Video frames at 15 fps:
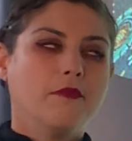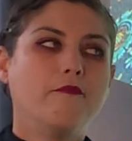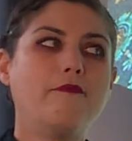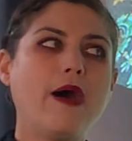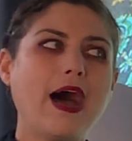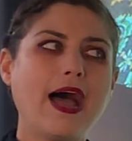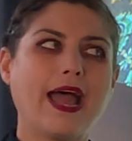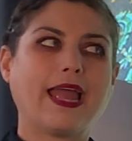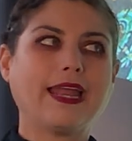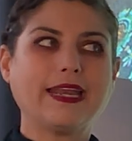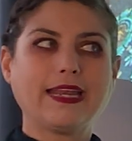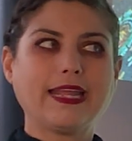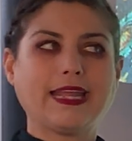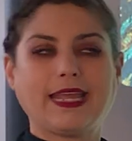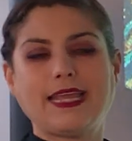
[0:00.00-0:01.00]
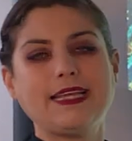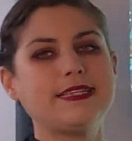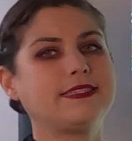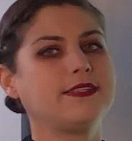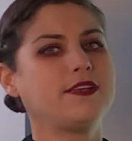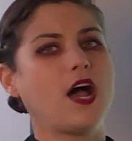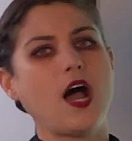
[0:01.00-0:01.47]
But
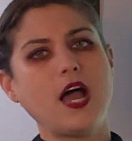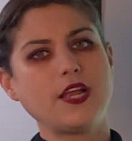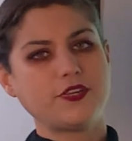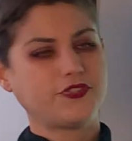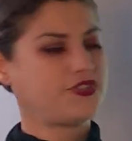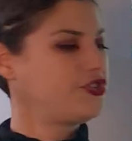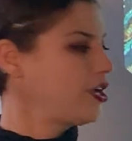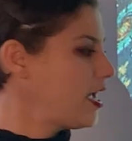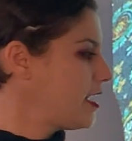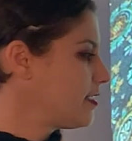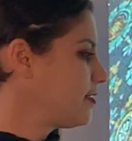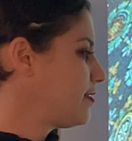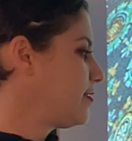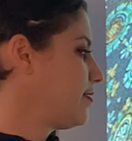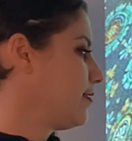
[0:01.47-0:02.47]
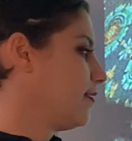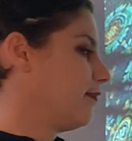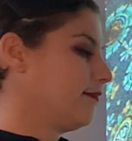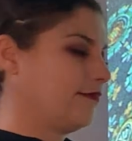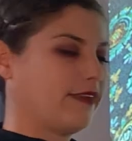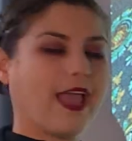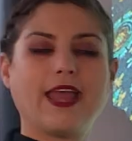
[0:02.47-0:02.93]
he's not just
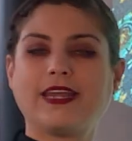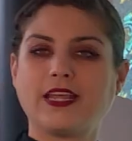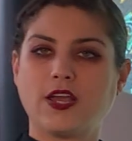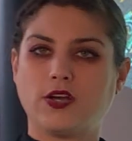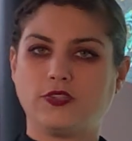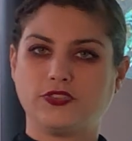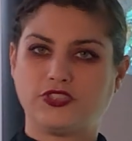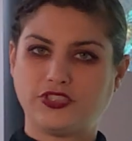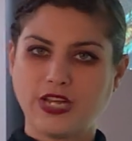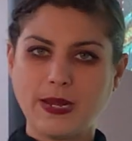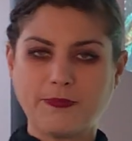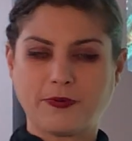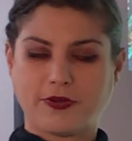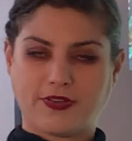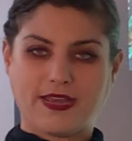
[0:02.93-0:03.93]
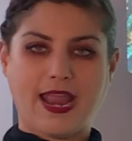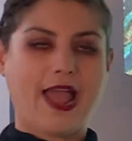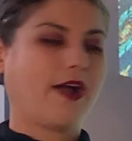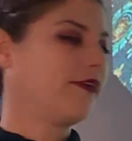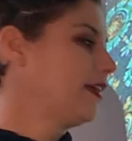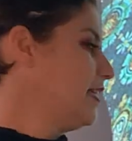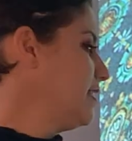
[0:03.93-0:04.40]
any old shepherd
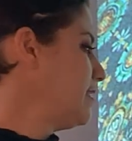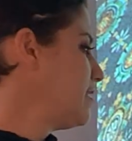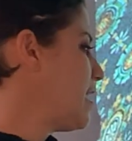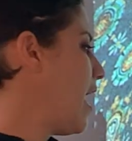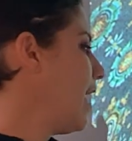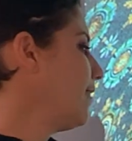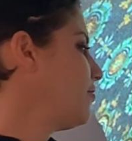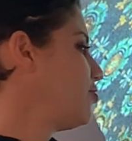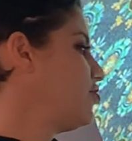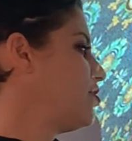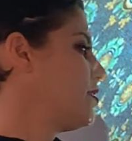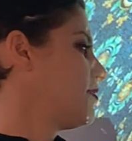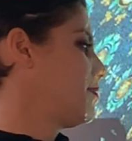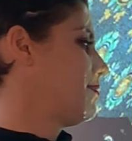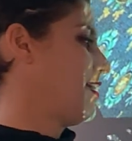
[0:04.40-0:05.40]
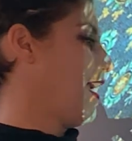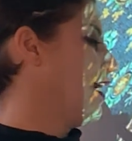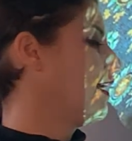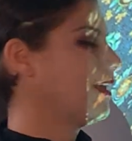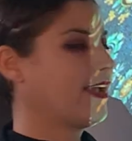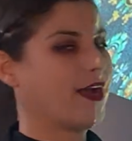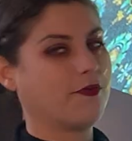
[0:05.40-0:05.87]
now. He's not just
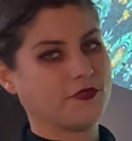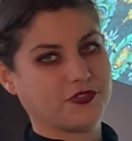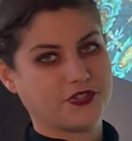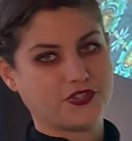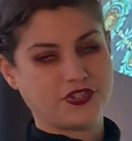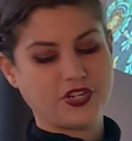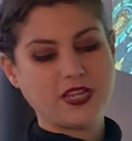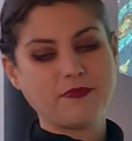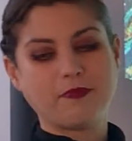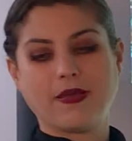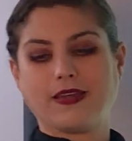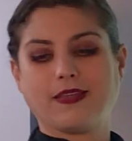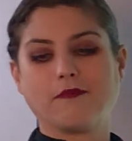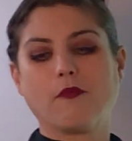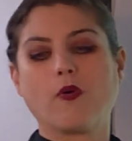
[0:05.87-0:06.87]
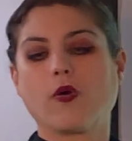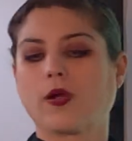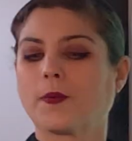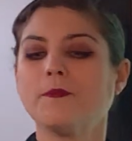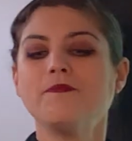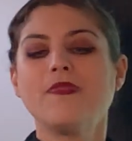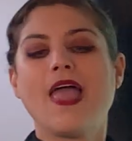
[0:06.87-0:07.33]
hanging out with the sheep
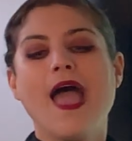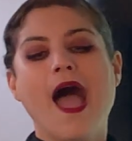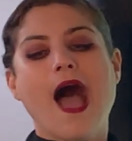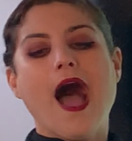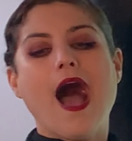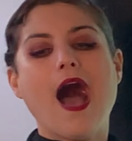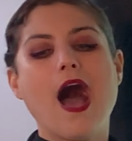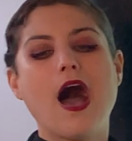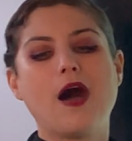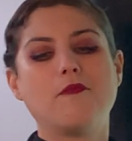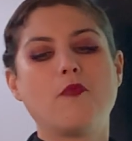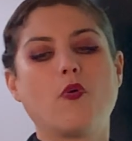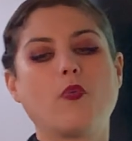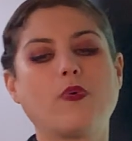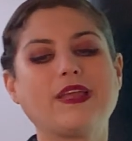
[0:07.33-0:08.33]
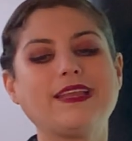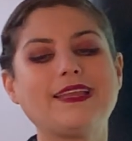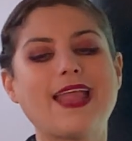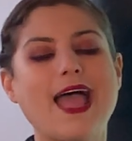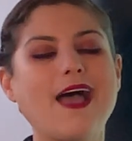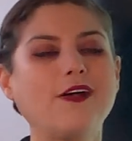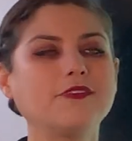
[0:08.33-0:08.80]
anymore. Um, we
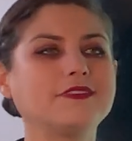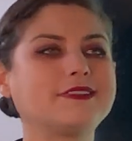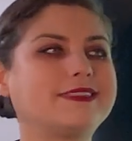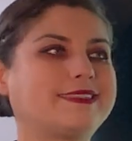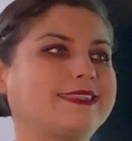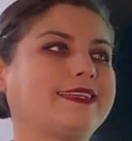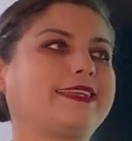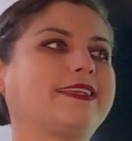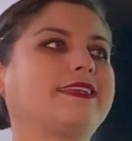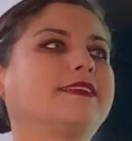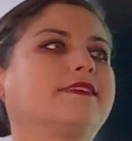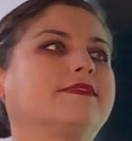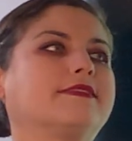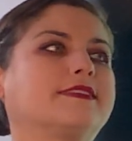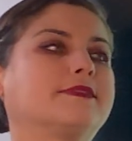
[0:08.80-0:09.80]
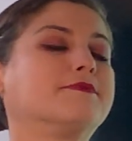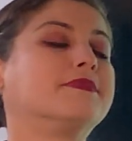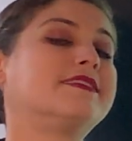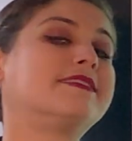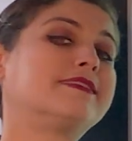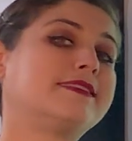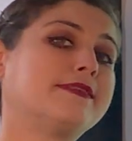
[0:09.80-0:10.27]
now see some
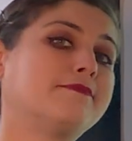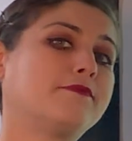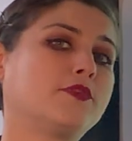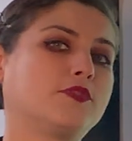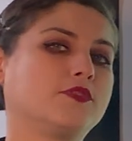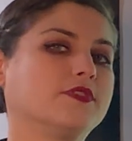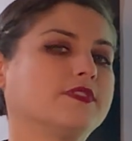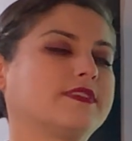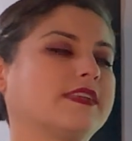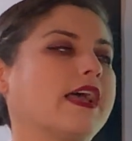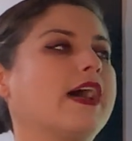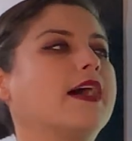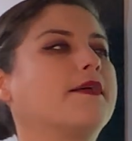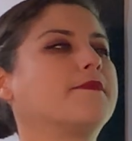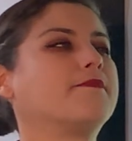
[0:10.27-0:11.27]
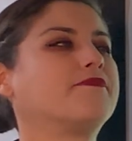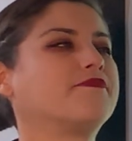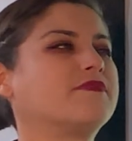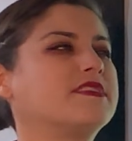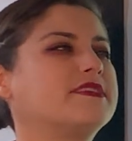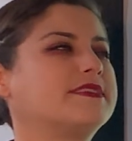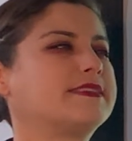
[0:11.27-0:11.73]
symbols, um,
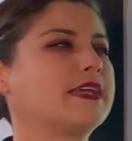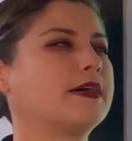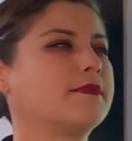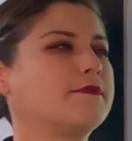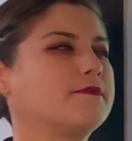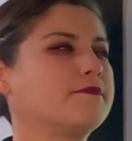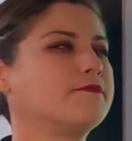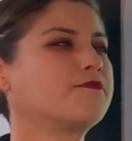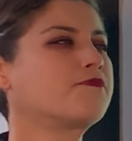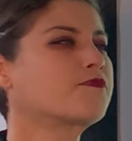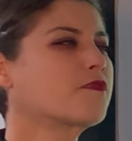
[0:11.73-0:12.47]
some